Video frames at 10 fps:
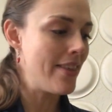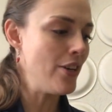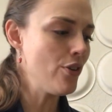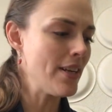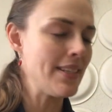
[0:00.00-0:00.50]

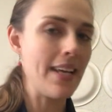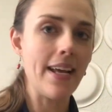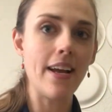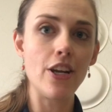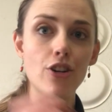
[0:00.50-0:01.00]
Then you can
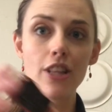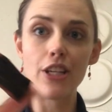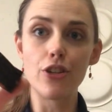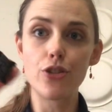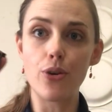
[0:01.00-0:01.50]
take your
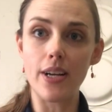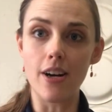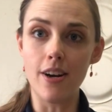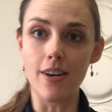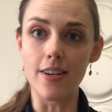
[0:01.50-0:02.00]
little toy
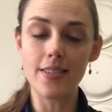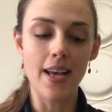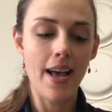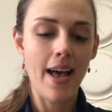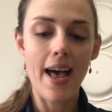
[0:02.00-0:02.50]
cars,